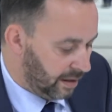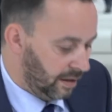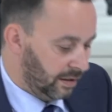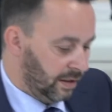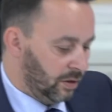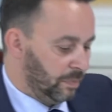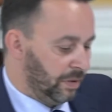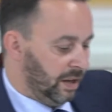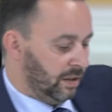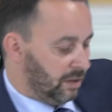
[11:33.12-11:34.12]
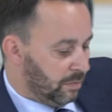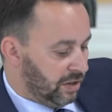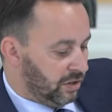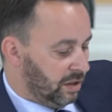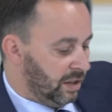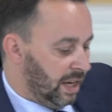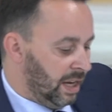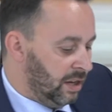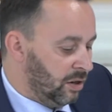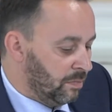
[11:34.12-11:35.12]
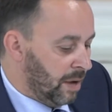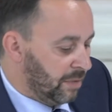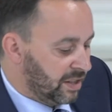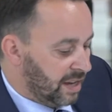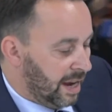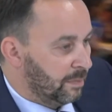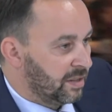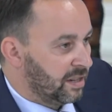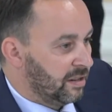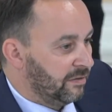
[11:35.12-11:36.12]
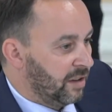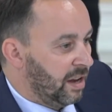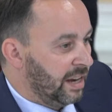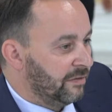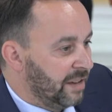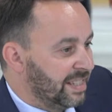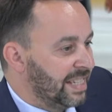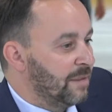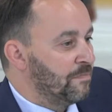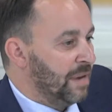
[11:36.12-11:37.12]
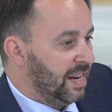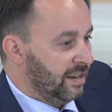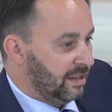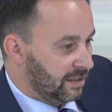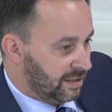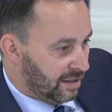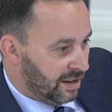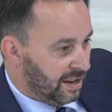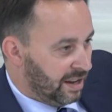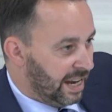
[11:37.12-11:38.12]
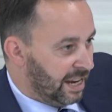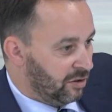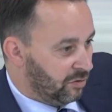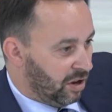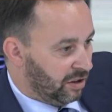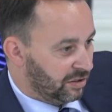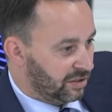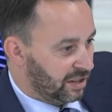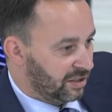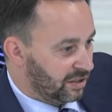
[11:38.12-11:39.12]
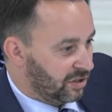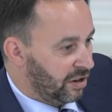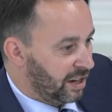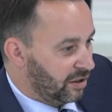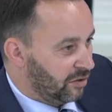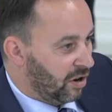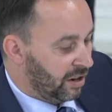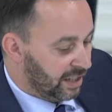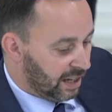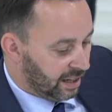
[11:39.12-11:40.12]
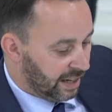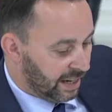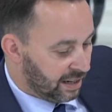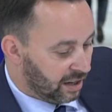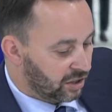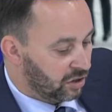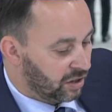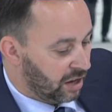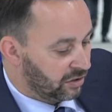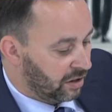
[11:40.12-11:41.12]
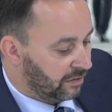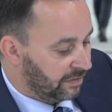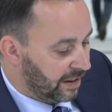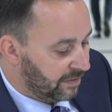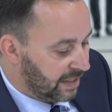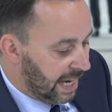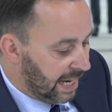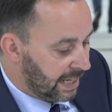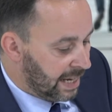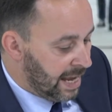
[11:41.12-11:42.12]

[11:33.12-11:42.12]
the European Commission, the EU member states have invested billions in Iran since the signing of the Iran deal in 2015.